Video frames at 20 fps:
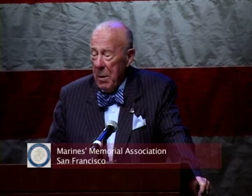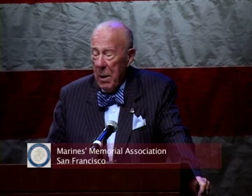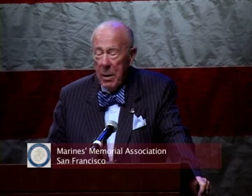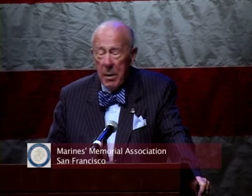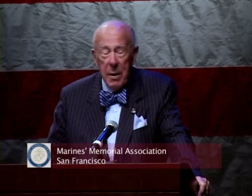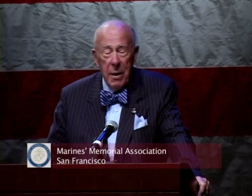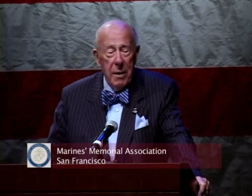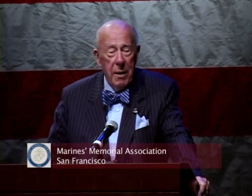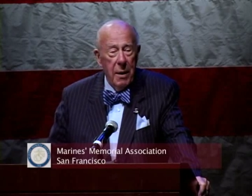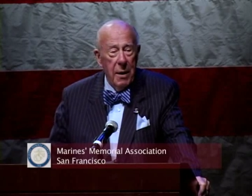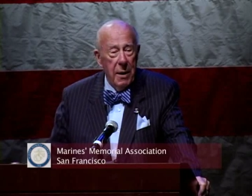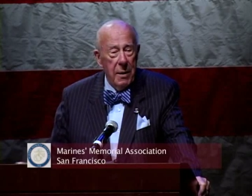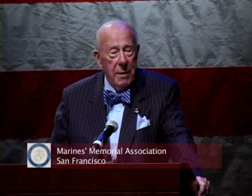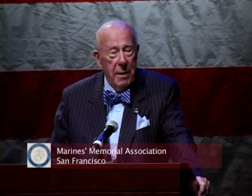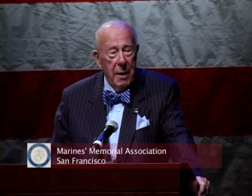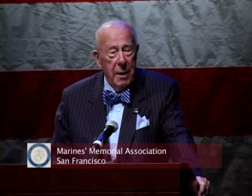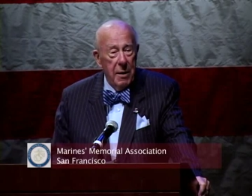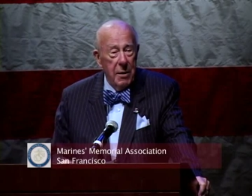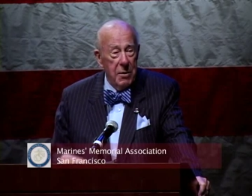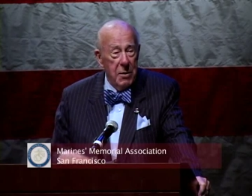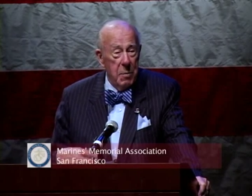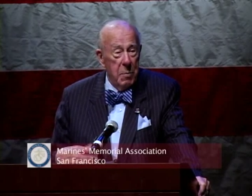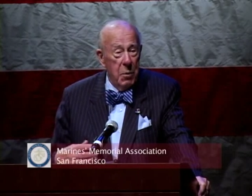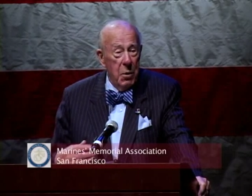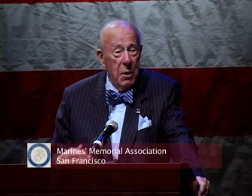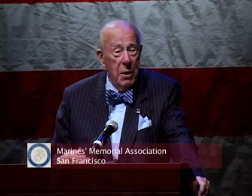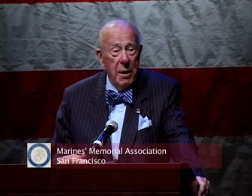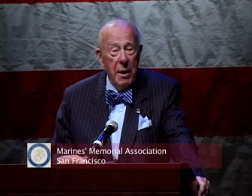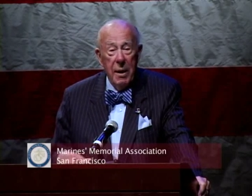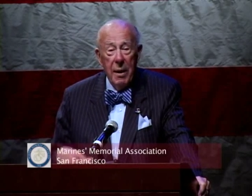I kind of like that as a
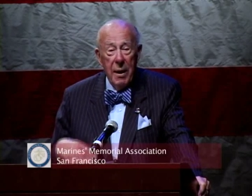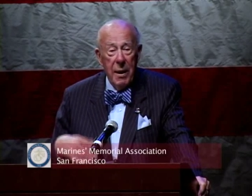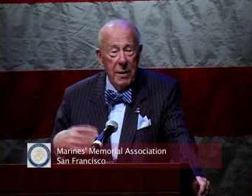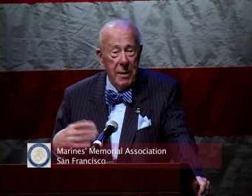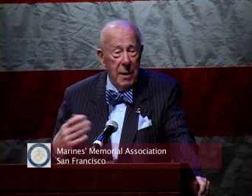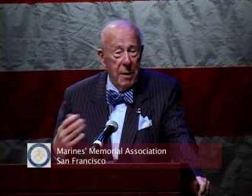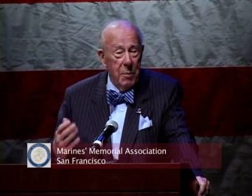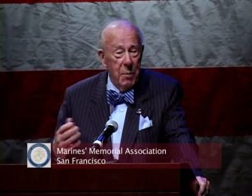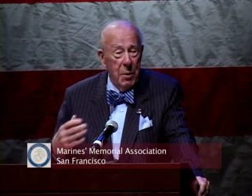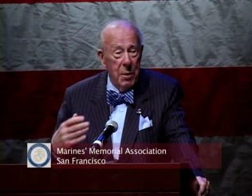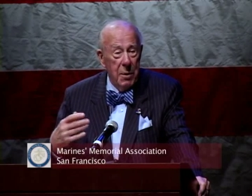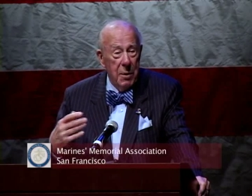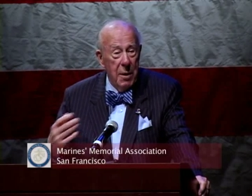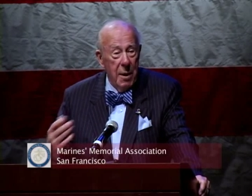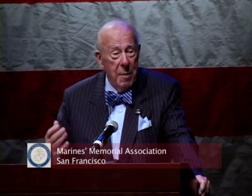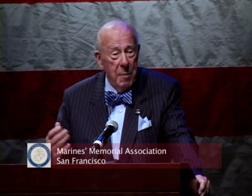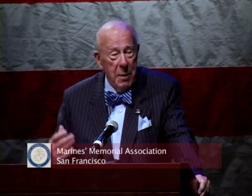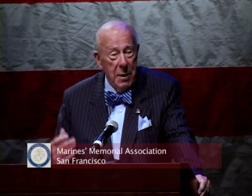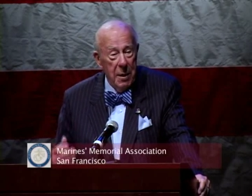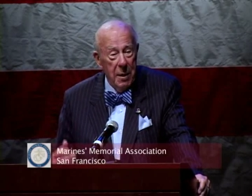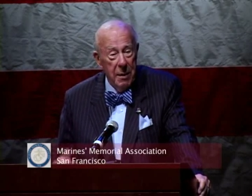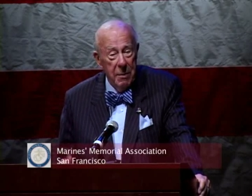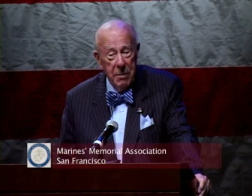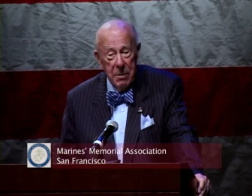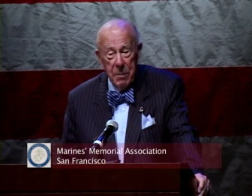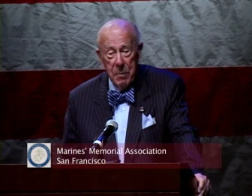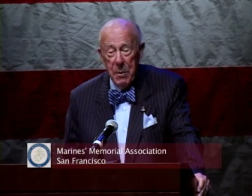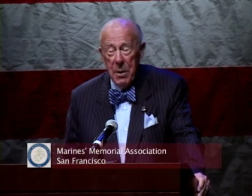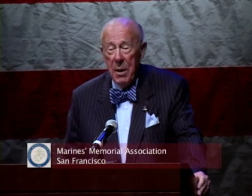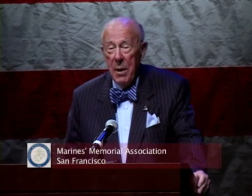Marine. I like that word, commandant.
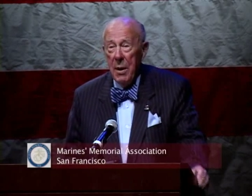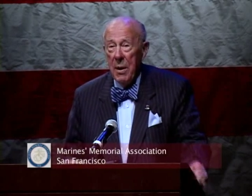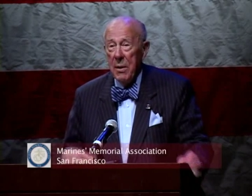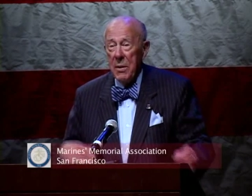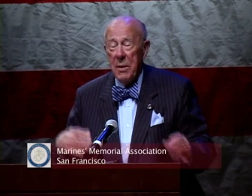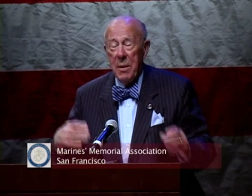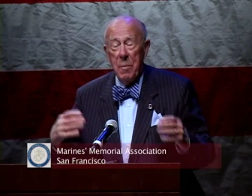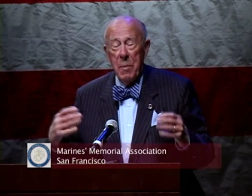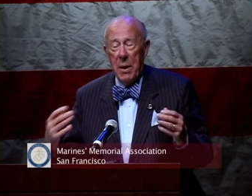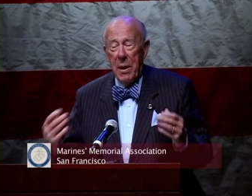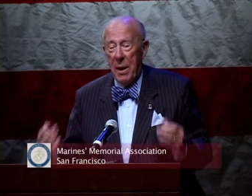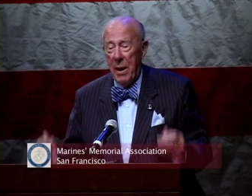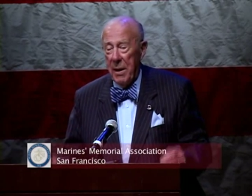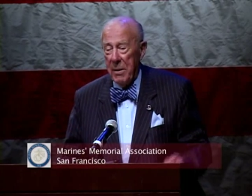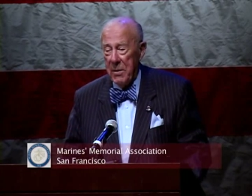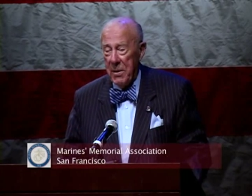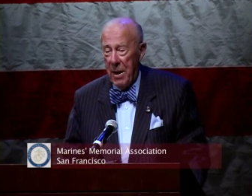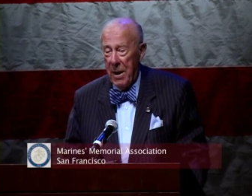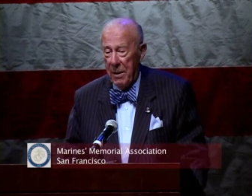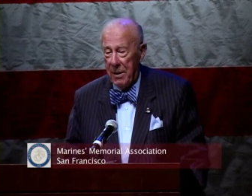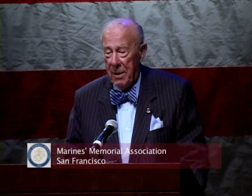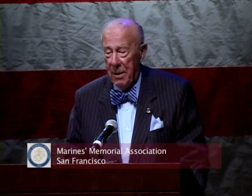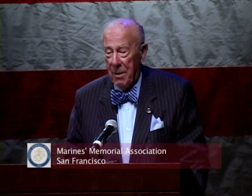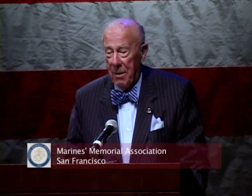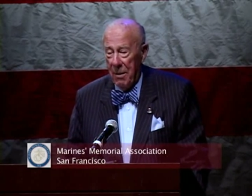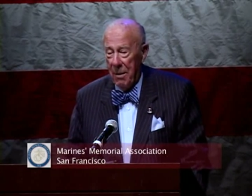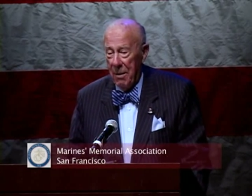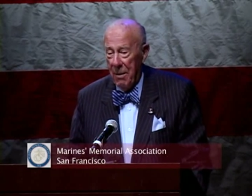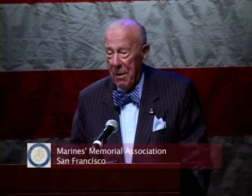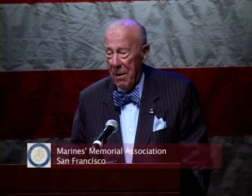So somebody has that, they're
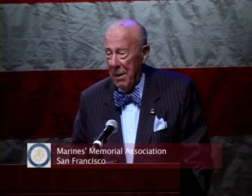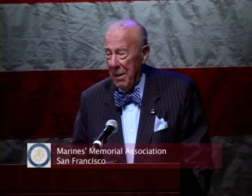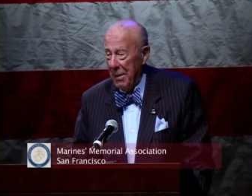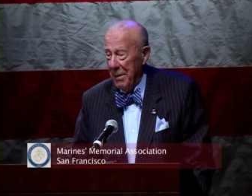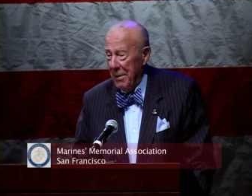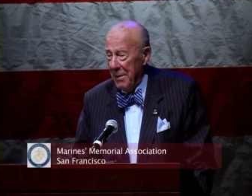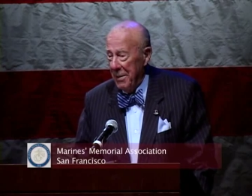all right.